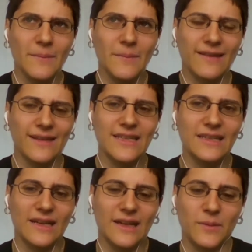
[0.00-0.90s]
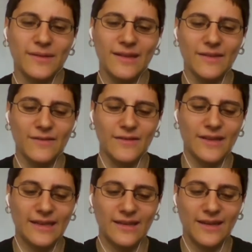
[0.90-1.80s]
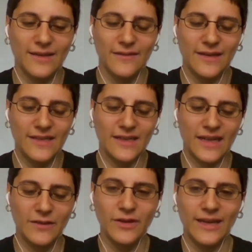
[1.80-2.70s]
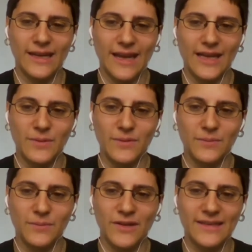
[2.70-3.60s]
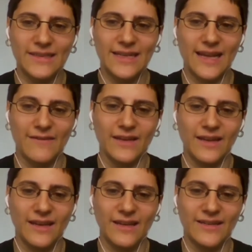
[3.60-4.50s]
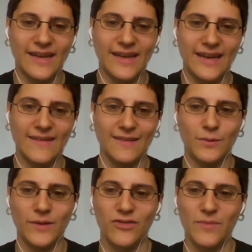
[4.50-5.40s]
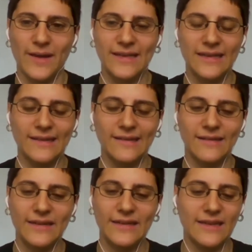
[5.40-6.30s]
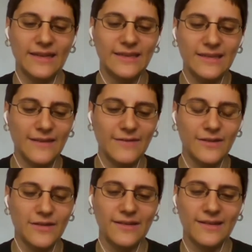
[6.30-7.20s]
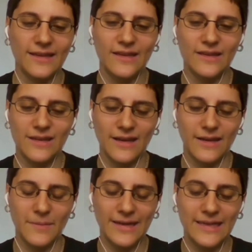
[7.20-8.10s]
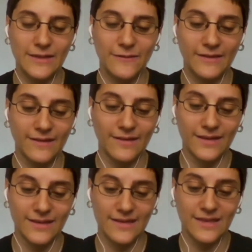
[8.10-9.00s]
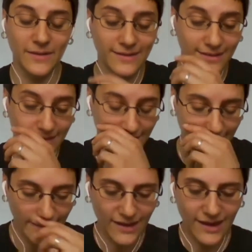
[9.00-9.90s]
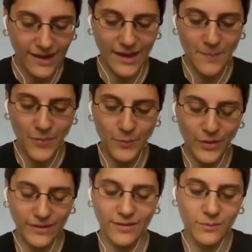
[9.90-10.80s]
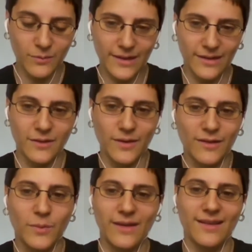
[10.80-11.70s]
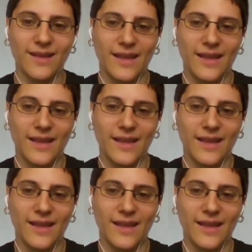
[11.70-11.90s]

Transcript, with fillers: because I didn't, I wasn't ever like kind of eating a like really animal product heavy diet and then switched dramatically. So I, I didn't ever notice any um, any differences in, until recently. Um, but so what it was because